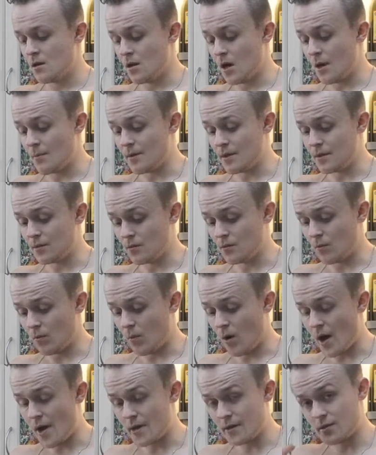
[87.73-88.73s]
I mean,
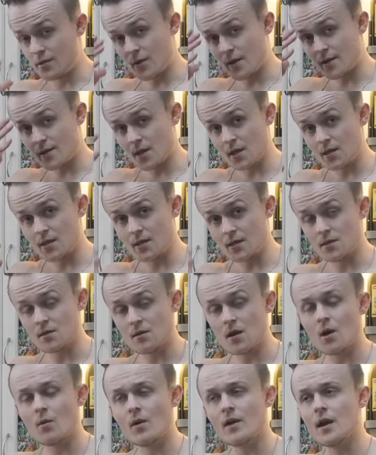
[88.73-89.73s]
why do I say this?
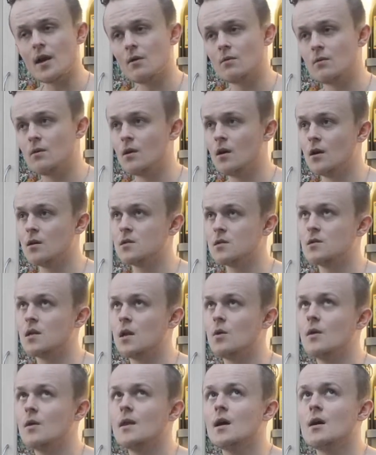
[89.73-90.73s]
I went out a
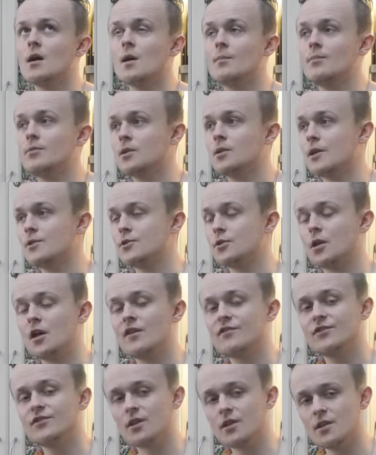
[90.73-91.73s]
couple nights ago.
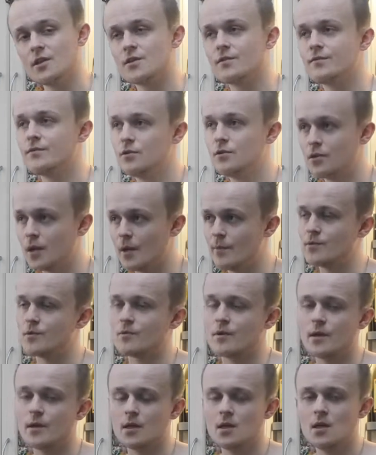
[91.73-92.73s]
I've done this a few times
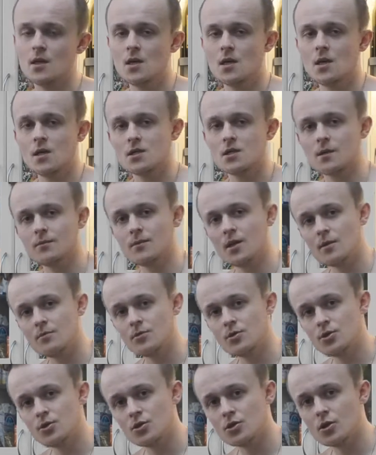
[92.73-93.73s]
already. Sometimes
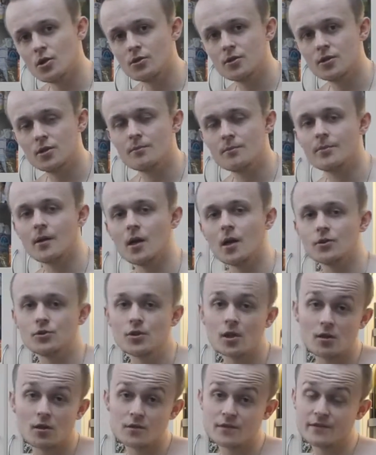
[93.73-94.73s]
you just go to the bar and
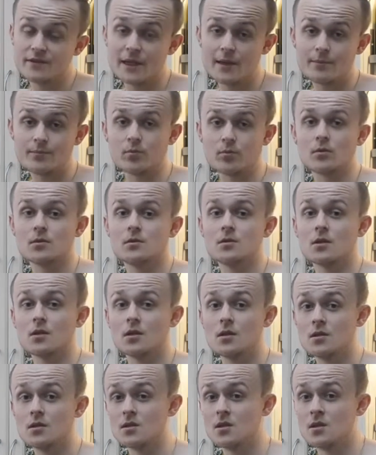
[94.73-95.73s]
you ask for tap water,
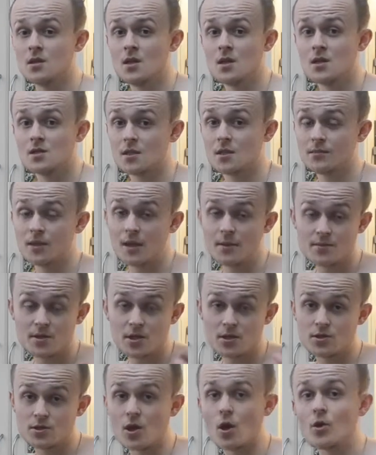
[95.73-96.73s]
because sometimes
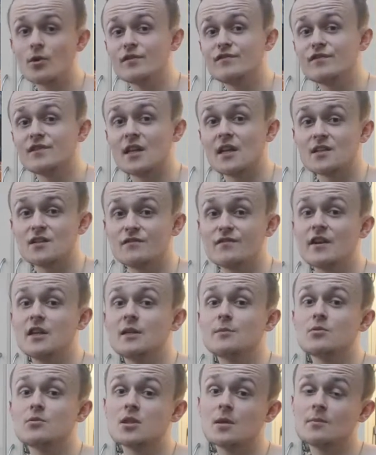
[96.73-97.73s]
it's the only thing that's
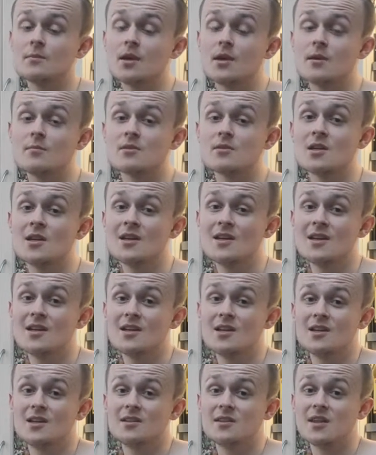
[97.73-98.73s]
available. Sometimes
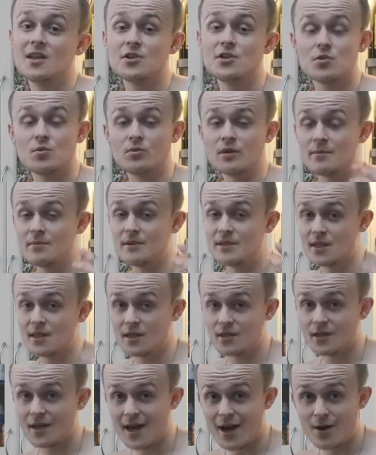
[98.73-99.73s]
they just want to be
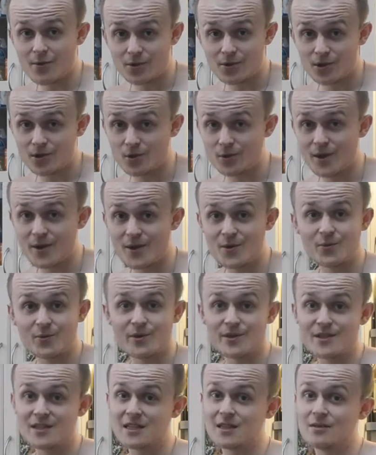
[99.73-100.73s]
selling alcohol. They don't
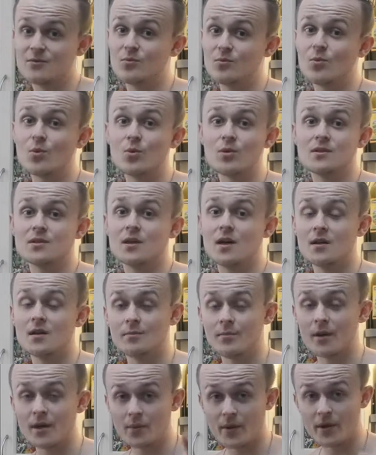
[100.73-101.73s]
want to sell water.
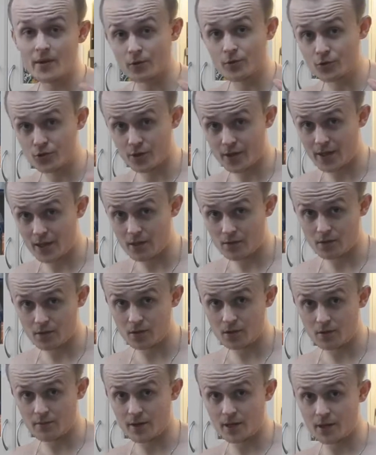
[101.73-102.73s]
By the way, I don't drink
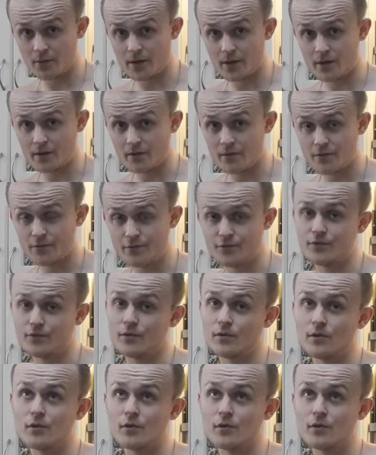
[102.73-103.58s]
alcohol, by the way, for